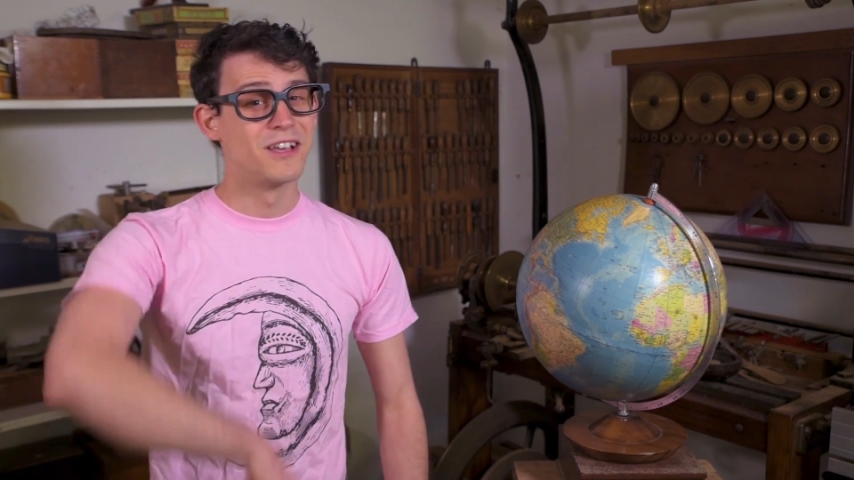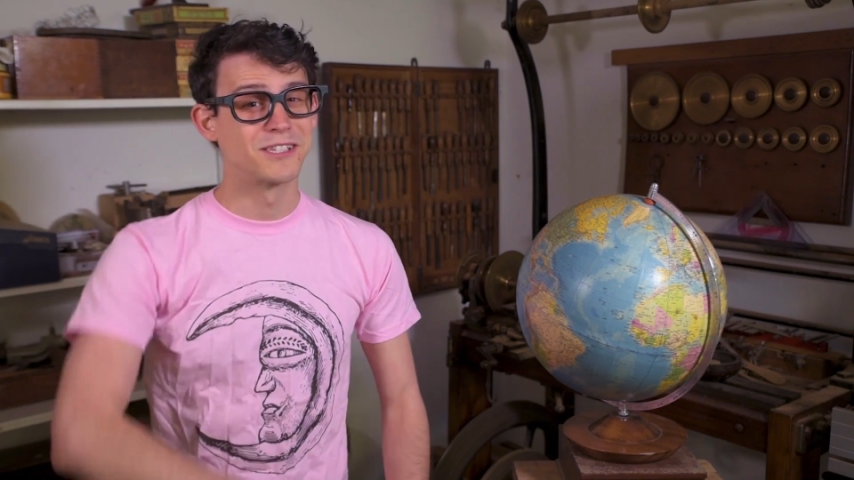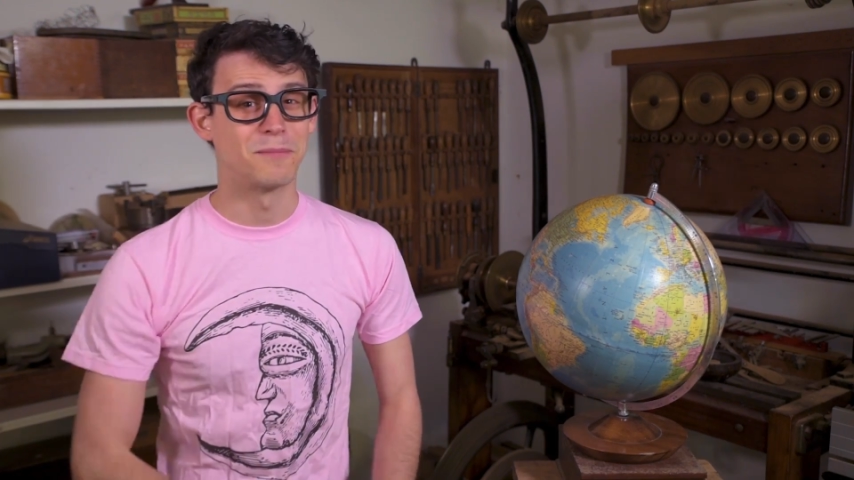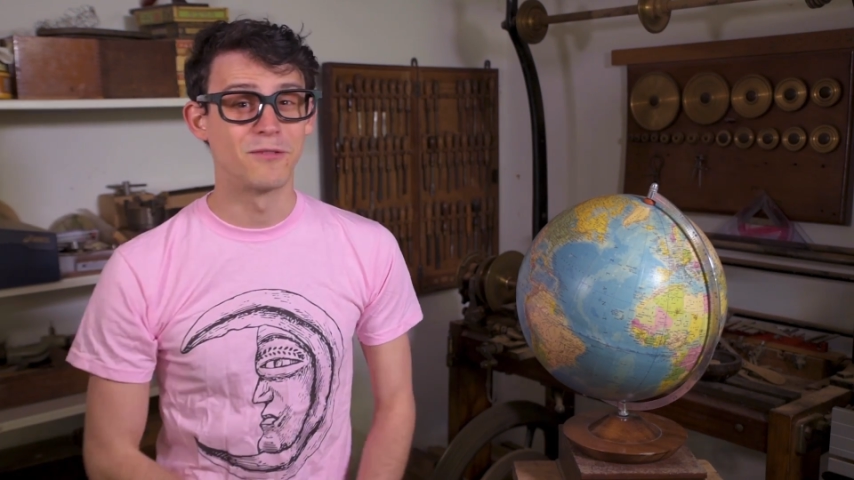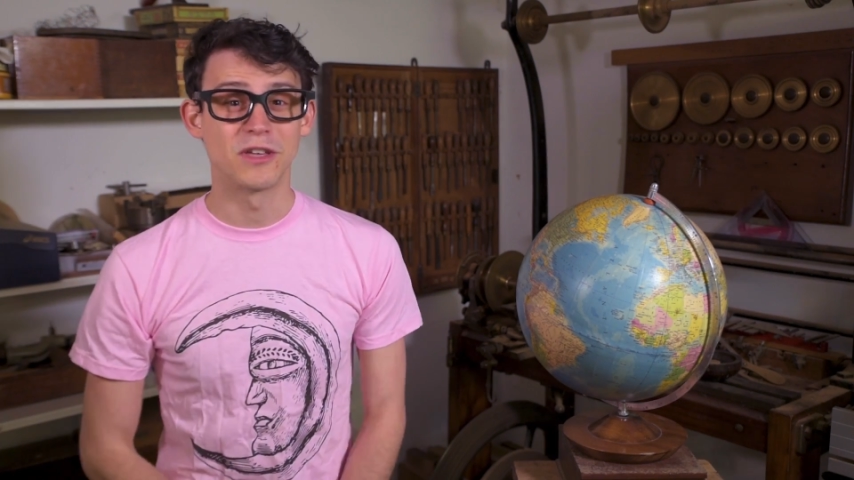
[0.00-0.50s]

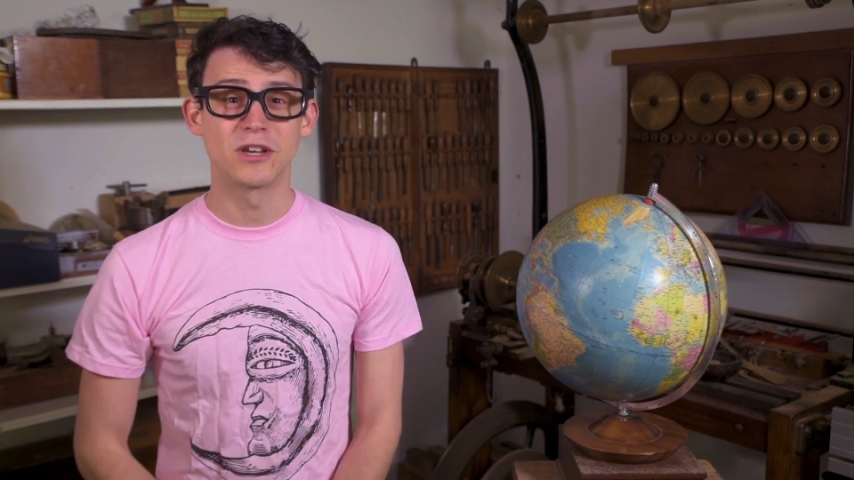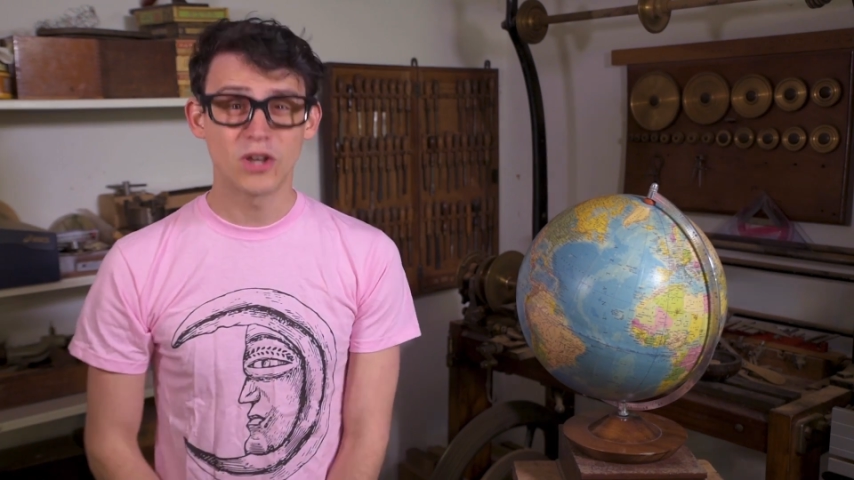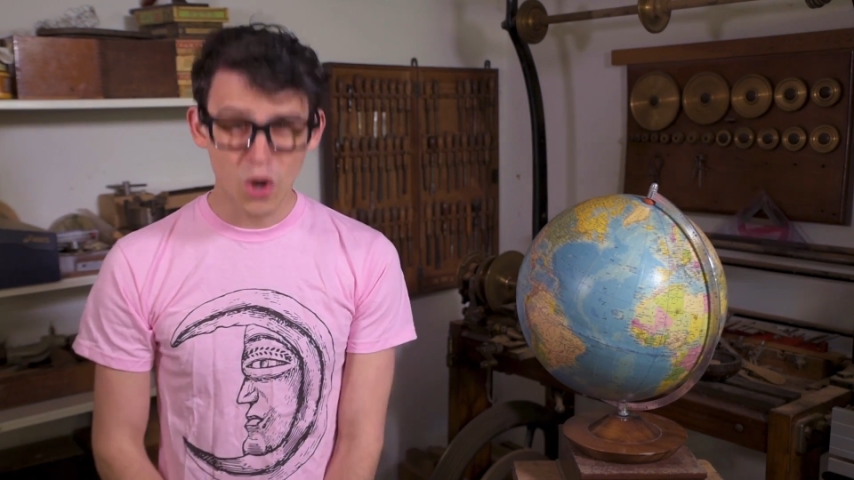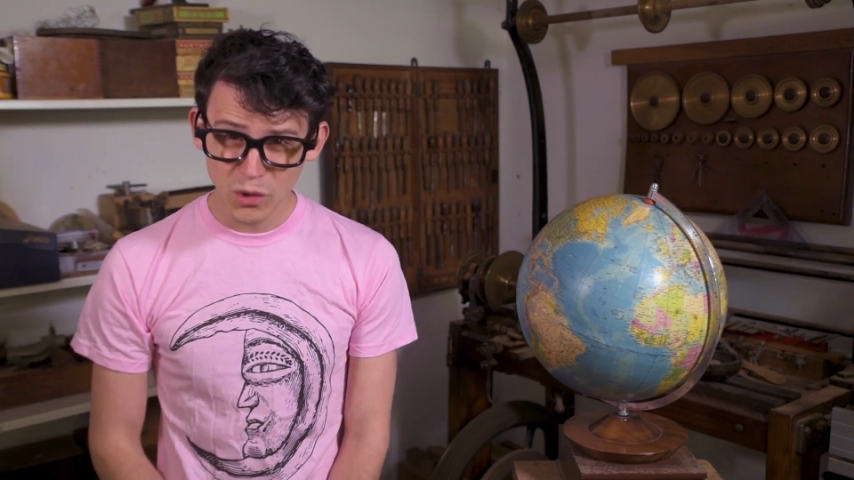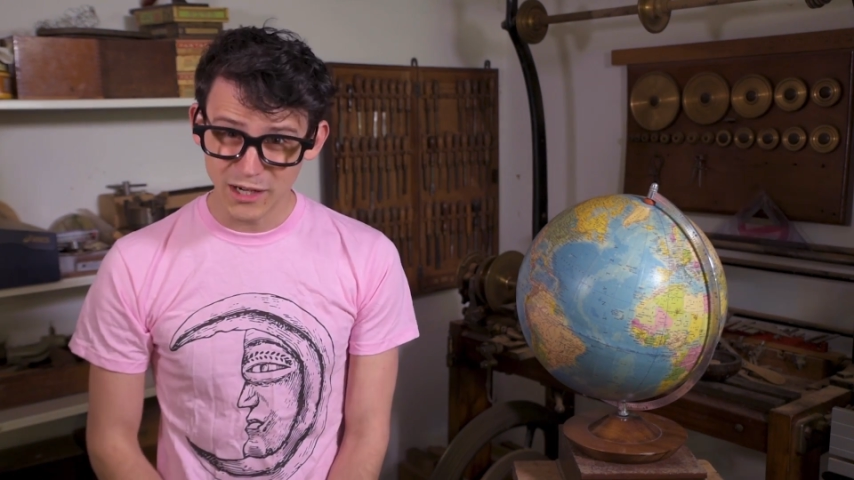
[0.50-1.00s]
some of the
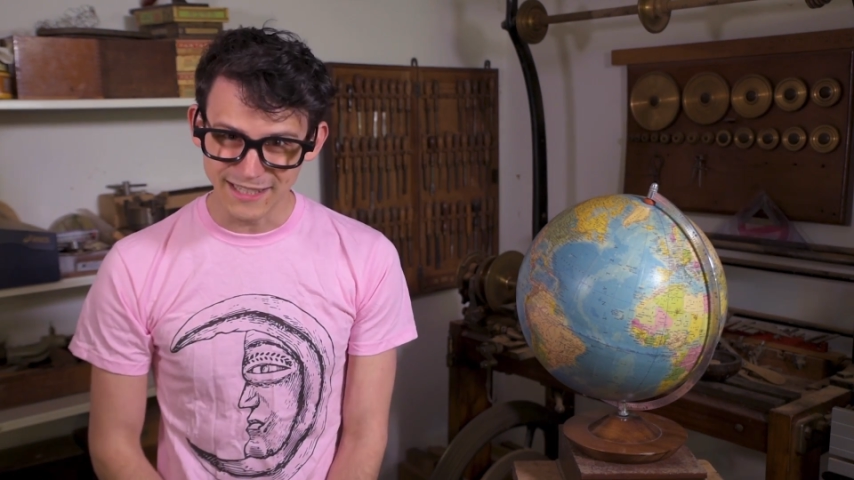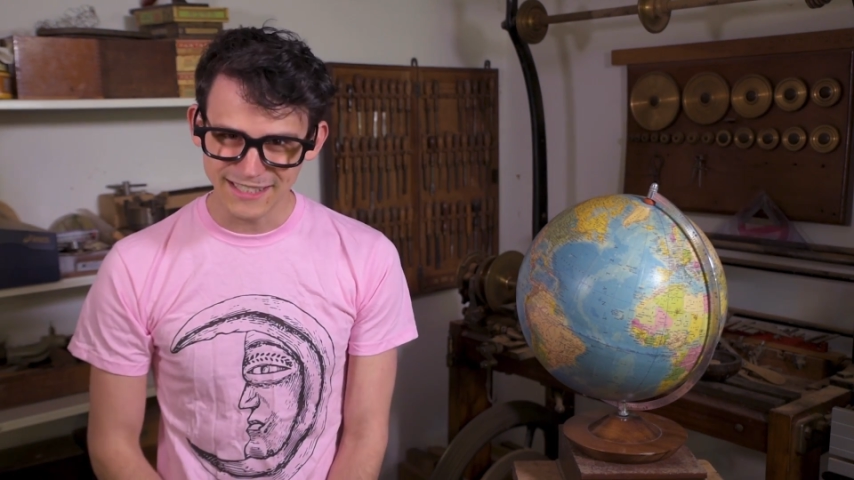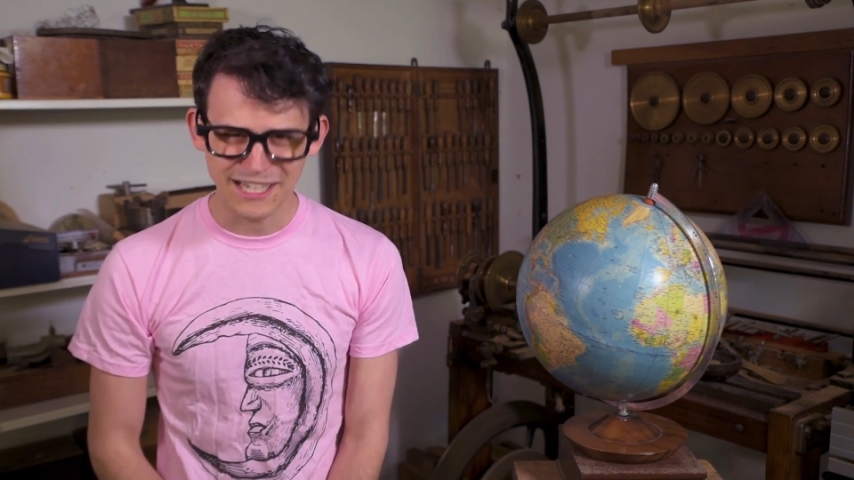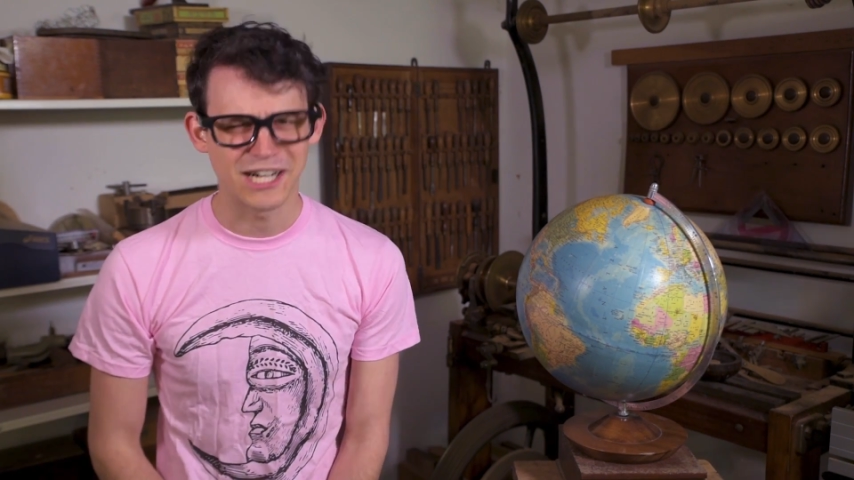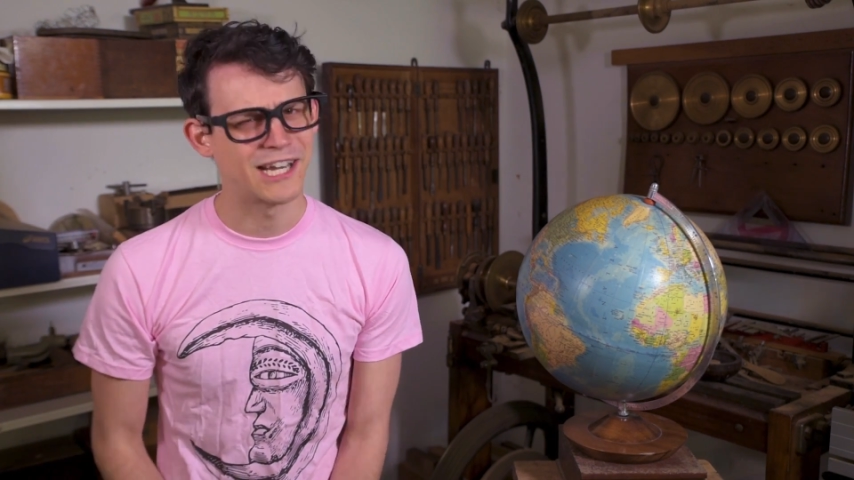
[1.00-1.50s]

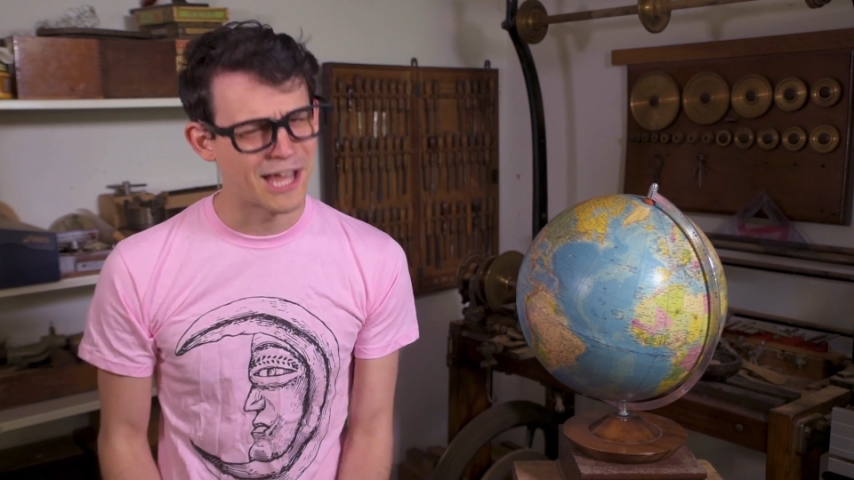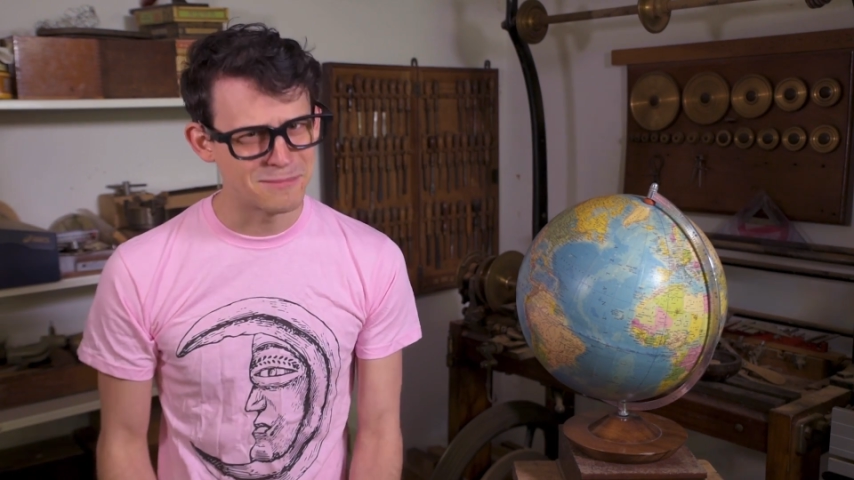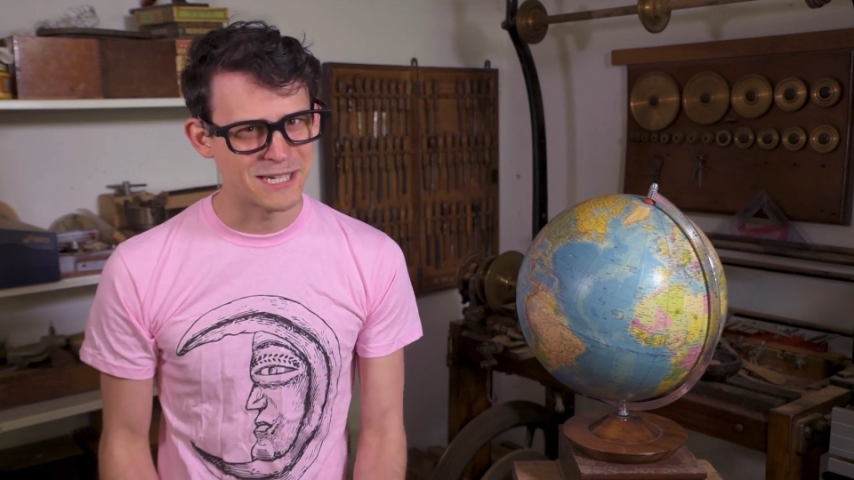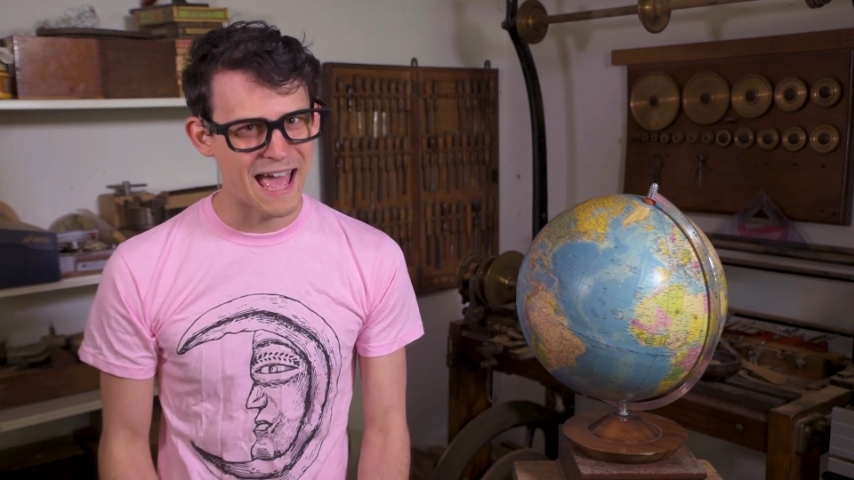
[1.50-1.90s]
coolest climate